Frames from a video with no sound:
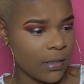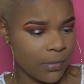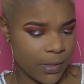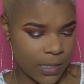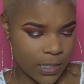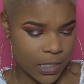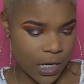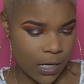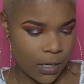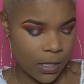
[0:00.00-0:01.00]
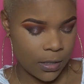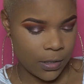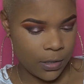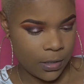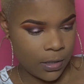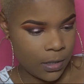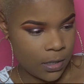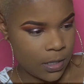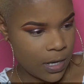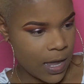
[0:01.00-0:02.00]
Where's the shade color?
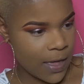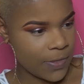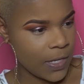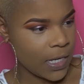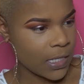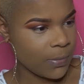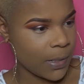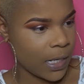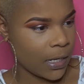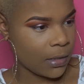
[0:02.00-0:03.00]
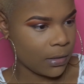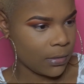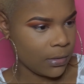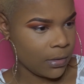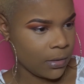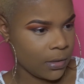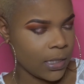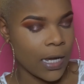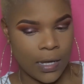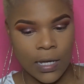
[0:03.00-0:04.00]
I think it's Banana.
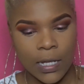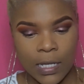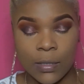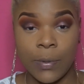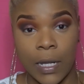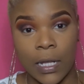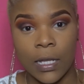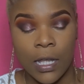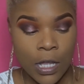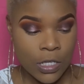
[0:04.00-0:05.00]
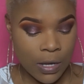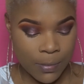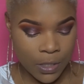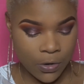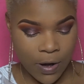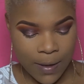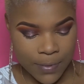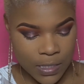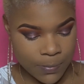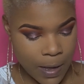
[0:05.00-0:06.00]
Yeah, it is Banana. So I'm going to grab
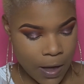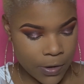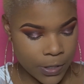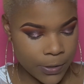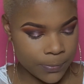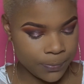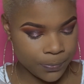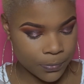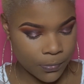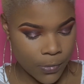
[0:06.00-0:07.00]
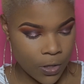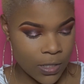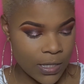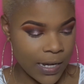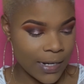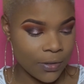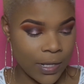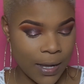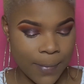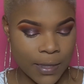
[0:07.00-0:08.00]
this powder. Only thing I don't
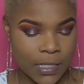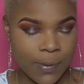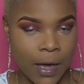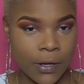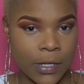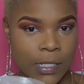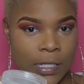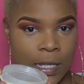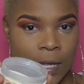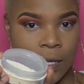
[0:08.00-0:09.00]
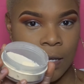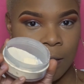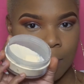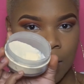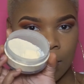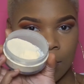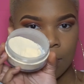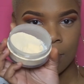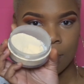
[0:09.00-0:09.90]
like about this powder is like it comes like this.